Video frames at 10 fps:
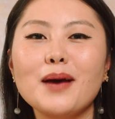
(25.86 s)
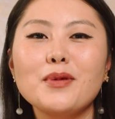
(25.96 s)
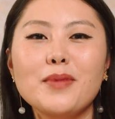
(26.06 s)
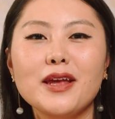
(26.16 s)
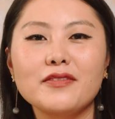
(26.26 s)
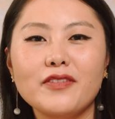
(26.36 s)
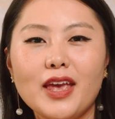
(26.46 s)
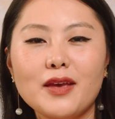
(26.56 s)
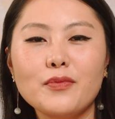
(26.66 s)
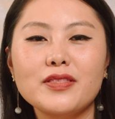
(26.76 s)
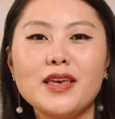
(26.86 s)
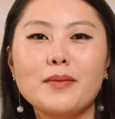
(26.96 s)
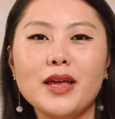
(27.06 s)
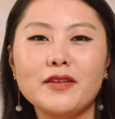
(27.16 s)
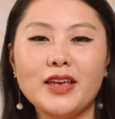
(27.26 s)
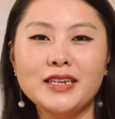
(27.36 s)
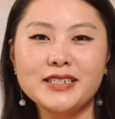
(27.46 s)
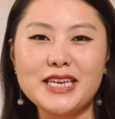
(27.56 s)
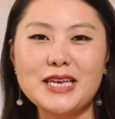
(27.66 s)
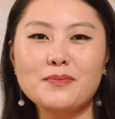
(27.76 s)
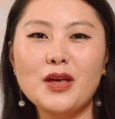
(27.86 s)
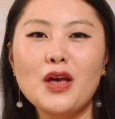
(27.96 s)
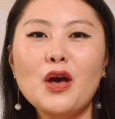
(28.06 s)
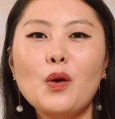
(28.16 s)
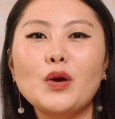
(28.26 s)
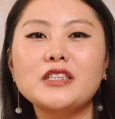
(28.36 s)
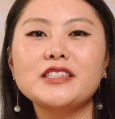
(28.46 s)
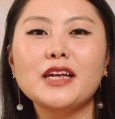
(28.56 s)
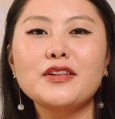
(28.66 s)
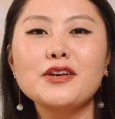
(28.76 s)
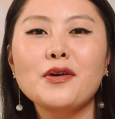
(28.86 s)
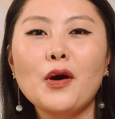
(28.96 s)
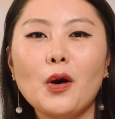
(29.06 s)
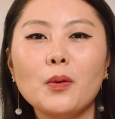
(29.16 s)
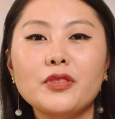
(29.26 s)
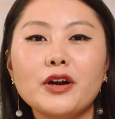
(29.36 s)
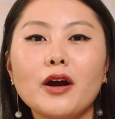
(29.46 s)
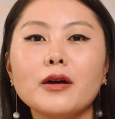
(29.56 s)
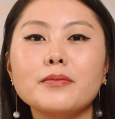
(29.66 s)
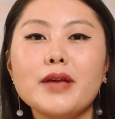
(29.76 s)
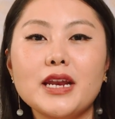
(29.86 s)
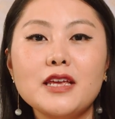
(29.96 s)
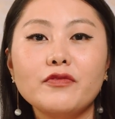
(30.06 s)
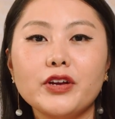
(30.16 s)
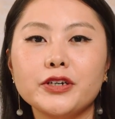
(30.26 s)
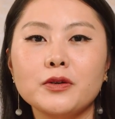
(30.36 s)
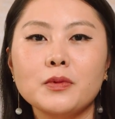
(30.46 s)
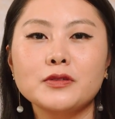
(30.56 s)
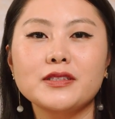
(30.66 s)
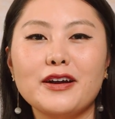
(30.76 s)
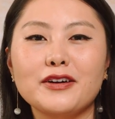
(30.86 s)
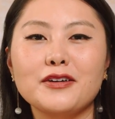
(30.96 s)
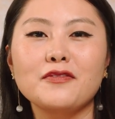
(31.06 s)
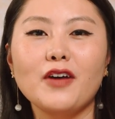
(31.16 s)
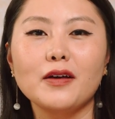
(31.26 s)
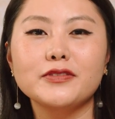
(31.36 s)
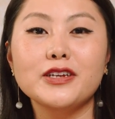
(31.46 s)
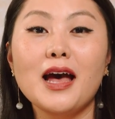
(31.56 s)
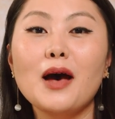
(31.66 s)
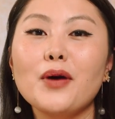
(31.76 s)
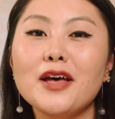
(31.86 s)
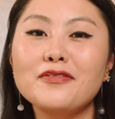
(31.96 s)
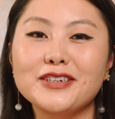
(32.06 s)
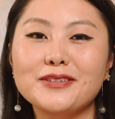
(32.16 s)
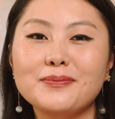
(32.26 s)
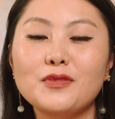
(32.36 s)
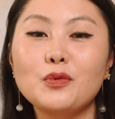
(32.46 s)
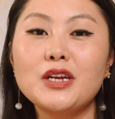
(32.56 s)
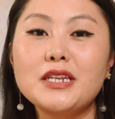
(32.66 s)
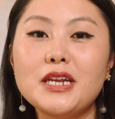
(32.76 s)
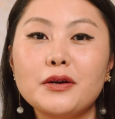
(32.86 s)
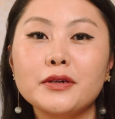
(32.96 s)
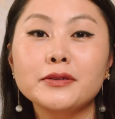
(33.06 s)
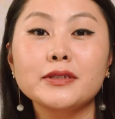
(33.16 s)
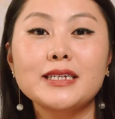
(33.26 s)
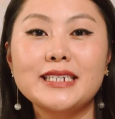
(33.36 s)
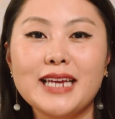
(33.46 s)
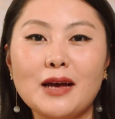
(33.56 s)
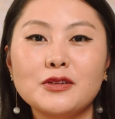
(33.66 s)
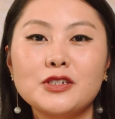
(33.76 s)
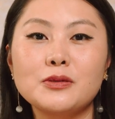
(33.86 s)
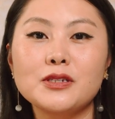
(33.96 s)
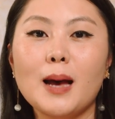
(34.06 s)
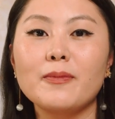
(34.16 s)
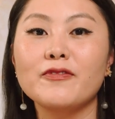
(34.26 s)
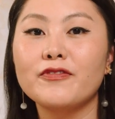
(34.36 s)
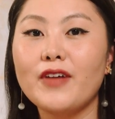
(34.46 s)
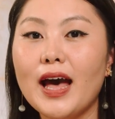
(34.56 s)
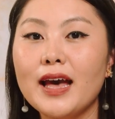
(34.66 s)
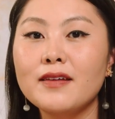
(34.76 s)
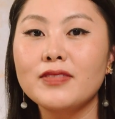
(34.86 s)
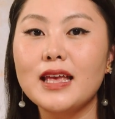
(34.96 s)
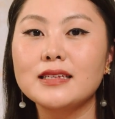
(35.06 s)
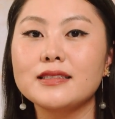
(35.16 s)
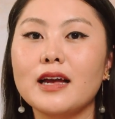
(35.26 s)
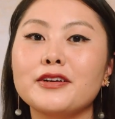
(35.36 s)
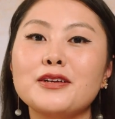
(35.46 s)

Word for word: I'm Amanda Vang with the Amanda Vang team. When selling your home, there are many variables that are involved. However, we narrowed it down to top five things that are